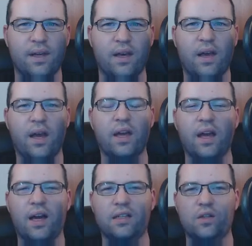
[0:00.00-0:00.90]
Hey
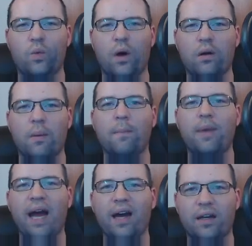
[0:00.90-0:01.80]
guys, and welcome
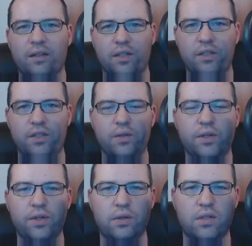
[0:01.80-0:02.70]
back to Do
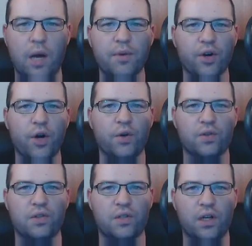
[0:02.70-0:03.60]
News. I'm your
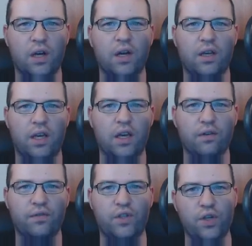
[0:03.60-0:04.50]
host, King
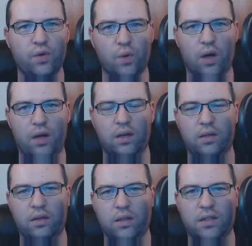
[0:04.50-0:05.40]
of Do.
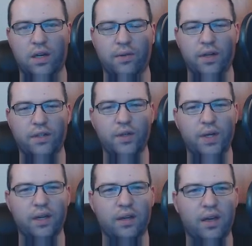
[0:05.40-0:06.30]
Let's get right to it.
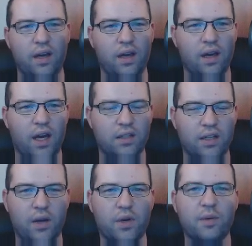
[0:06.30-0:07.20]

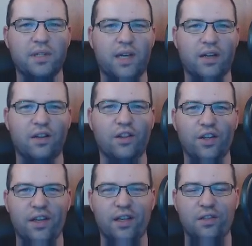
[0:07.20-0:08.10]
Today we're going to be taking a
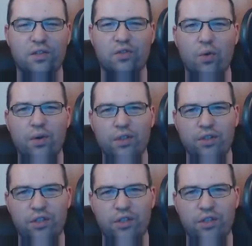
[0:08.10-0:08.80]
look at STORJ,